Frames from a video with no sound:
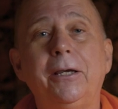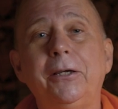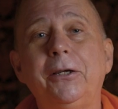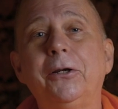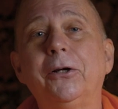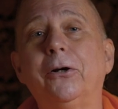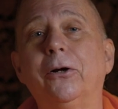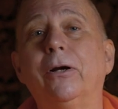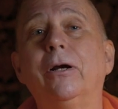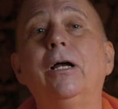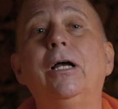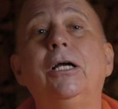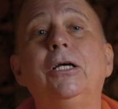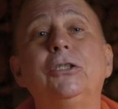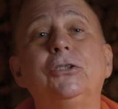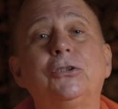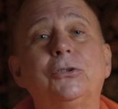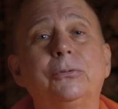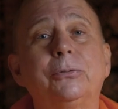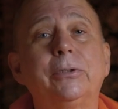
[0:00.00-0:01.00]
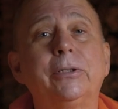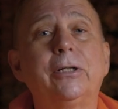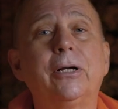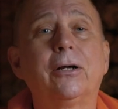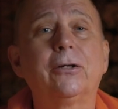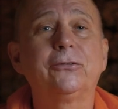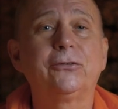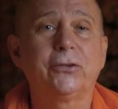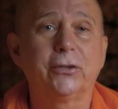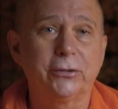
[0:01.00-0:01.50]
Here,
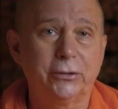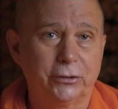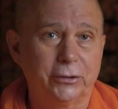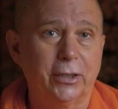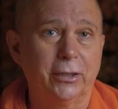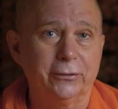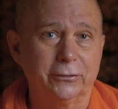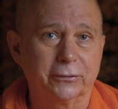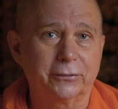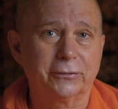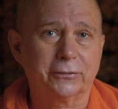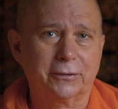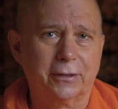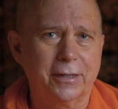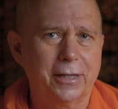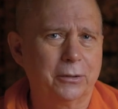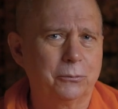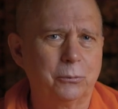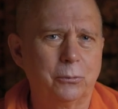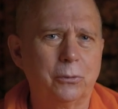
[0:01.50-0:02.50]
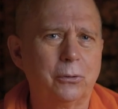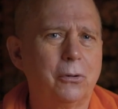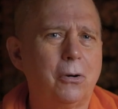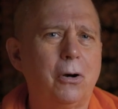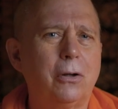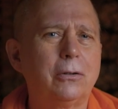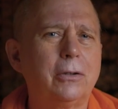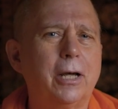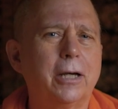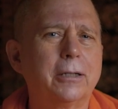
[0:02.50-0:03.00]
Sridhar suggests that we're
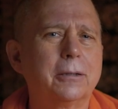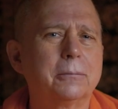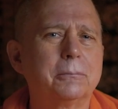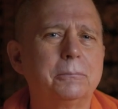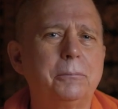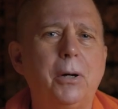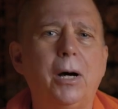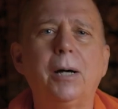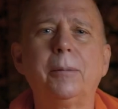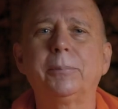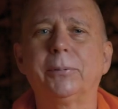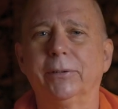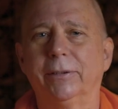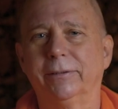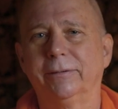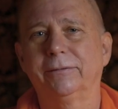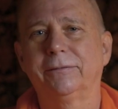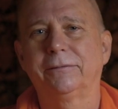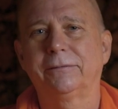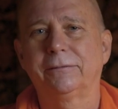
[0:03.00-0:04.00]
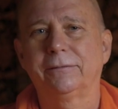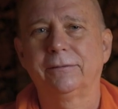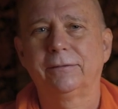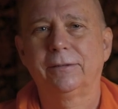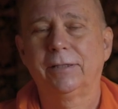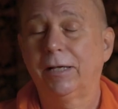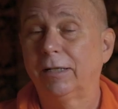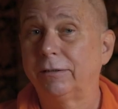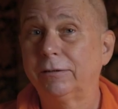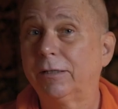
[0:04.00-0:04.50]
all like puppets,
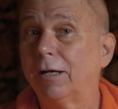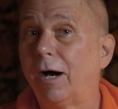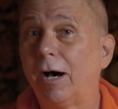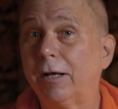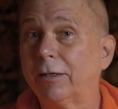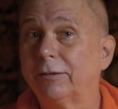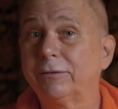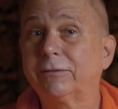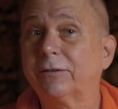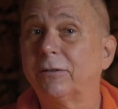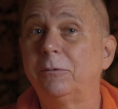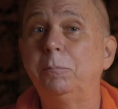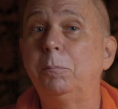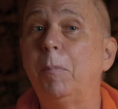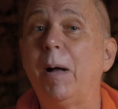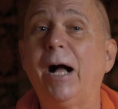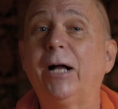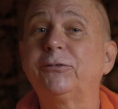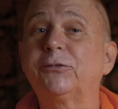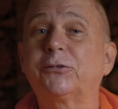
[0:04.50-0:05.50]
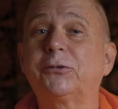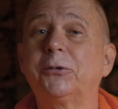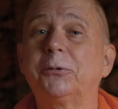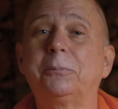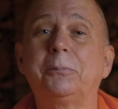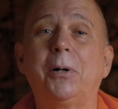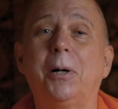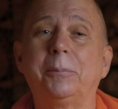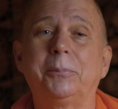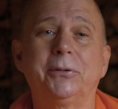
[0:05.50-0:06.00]
and God is the master
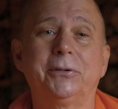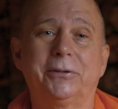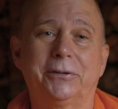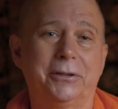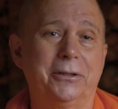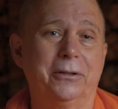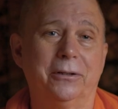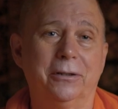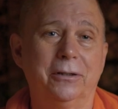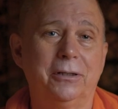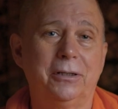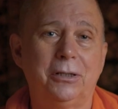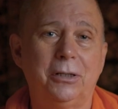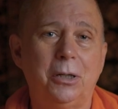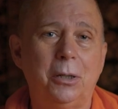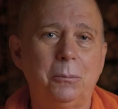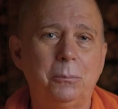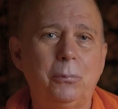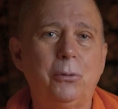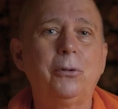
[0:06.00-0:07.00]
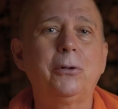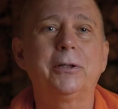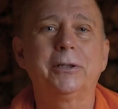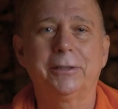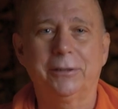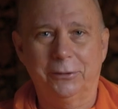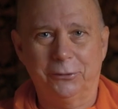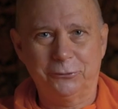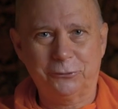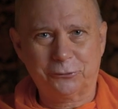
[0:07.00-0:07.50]
puppeteer
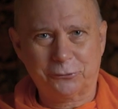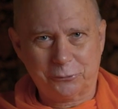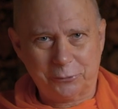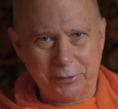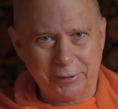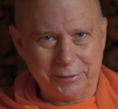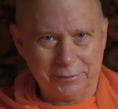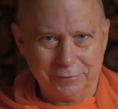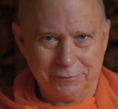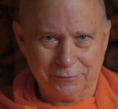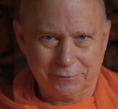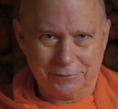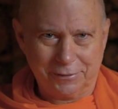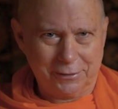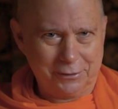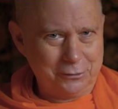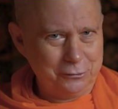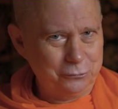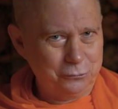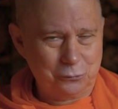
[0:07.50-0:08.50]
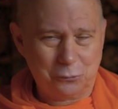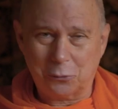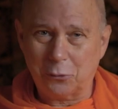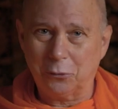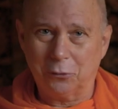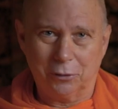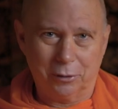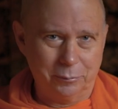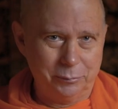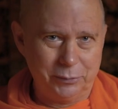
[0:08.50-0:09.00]
pulling the strings that
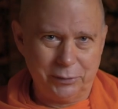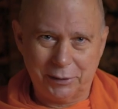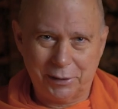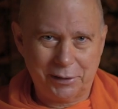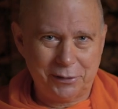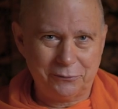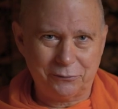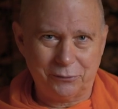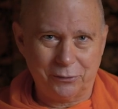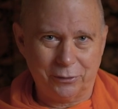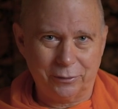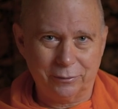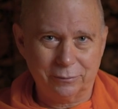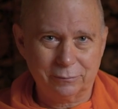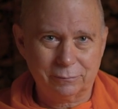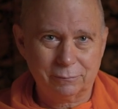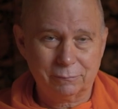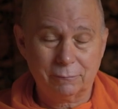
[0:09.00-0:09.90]
control our behavior.